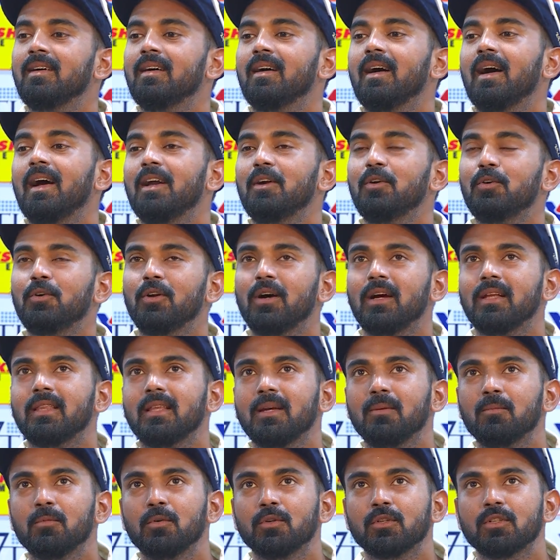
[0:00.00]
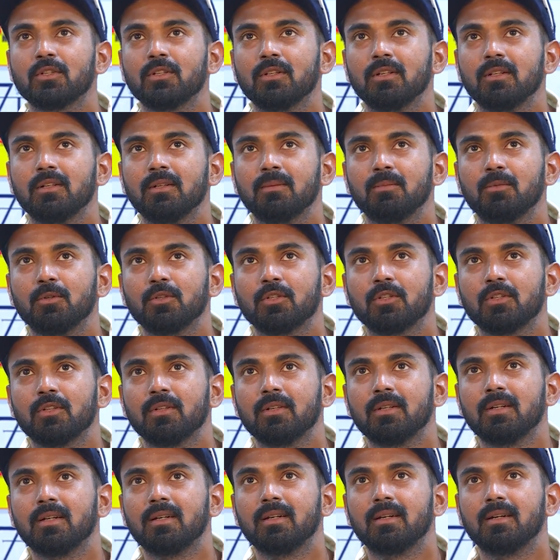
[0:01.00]
I don't know. I think most of
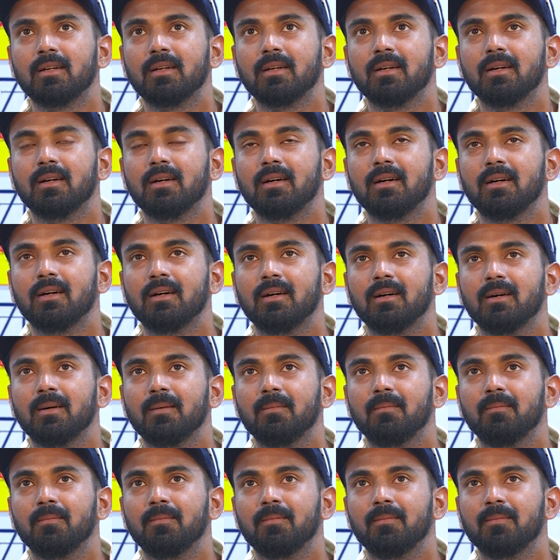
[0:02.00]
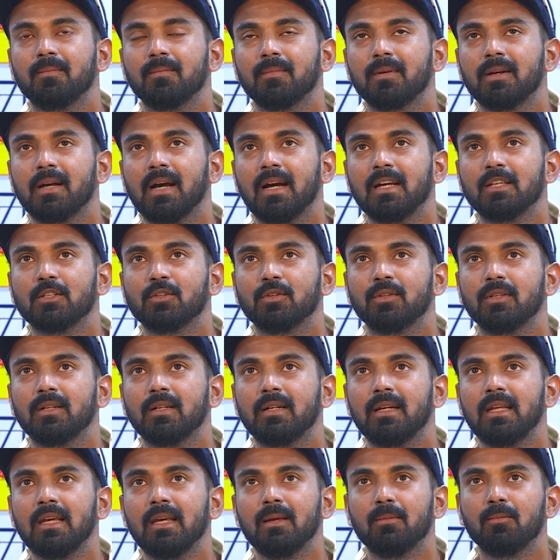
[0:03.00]
the guys on the
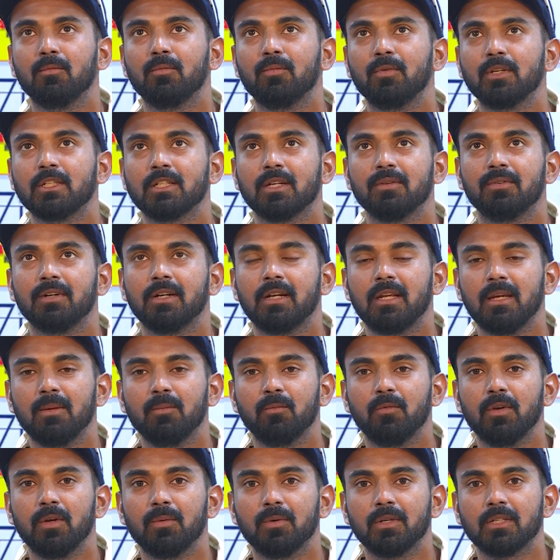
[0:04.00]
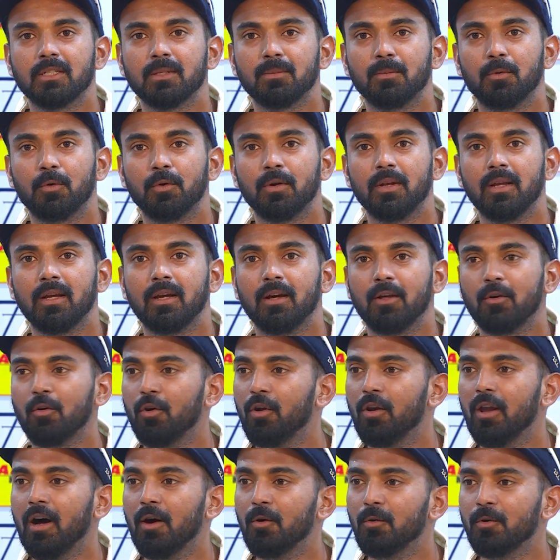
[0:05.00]
team, whichever team we were supporting, are
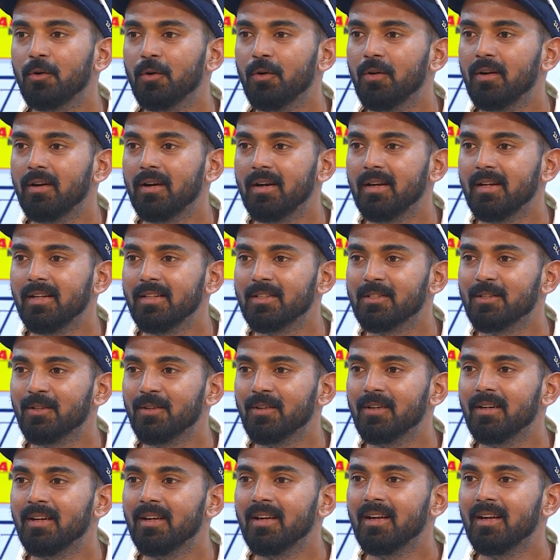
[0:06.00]
all out already. So